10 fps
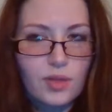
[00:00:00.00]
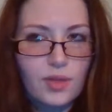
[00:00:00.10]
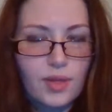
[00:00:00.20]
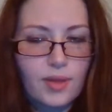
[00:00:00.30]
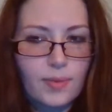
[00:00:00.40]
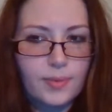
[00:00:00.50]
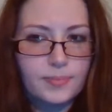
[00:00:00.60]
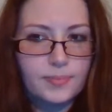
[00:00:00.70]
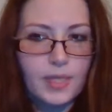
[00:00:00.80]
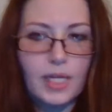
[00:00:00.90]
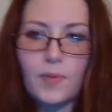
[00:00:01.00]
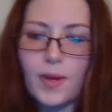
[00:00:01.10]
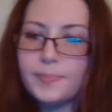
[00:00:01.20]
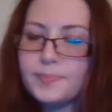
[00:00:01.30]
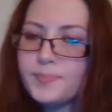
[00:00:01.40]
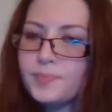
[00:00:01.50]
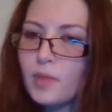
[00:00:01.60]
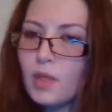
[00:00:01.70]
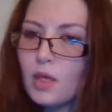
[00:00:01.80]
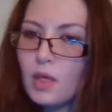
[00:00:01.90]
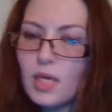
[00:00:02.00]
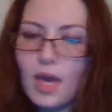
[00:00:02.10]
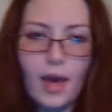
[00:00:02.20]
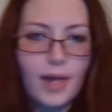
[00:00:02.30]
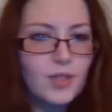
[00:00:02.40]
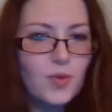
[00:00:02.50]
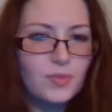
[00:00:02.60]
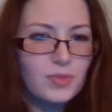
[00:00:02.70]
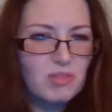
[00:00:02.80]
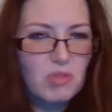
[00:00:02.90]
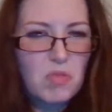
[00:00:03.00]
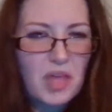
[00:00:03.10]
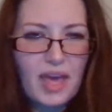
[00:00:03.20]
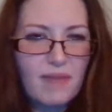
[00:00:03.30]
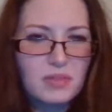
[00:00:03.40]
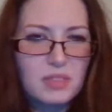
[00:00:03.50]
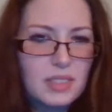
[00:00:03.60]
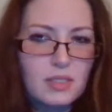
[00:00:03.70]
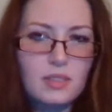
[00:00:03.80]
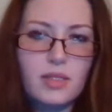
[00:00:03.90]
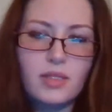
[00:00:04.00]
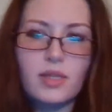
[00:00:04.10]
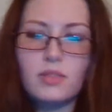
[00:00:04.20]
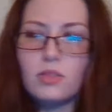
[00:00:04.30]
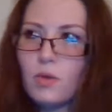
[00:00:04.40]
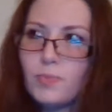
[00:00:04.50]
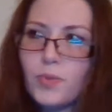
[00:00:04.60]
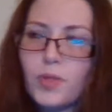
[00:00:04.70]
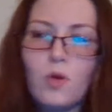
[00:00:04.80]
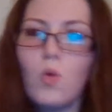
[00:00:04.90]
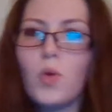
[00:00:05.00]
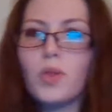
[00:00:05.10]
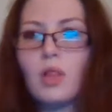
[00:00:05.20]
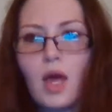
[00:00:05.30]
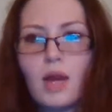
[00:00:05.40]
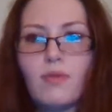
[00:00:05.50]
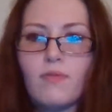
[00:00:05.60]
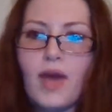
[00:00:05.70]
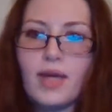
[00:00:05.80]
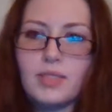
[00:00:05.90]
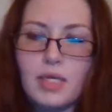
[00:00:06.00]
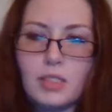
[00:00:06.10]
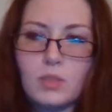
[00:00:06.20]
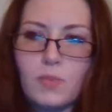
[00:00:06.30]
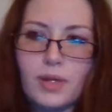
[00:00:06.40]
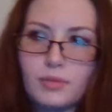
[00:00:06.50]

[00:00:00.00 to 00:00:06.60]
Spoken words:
Trying to think of that one. Anyway, yeah, I don't like having diseases like that, so I'm pretty cool with a lot of the vaccines.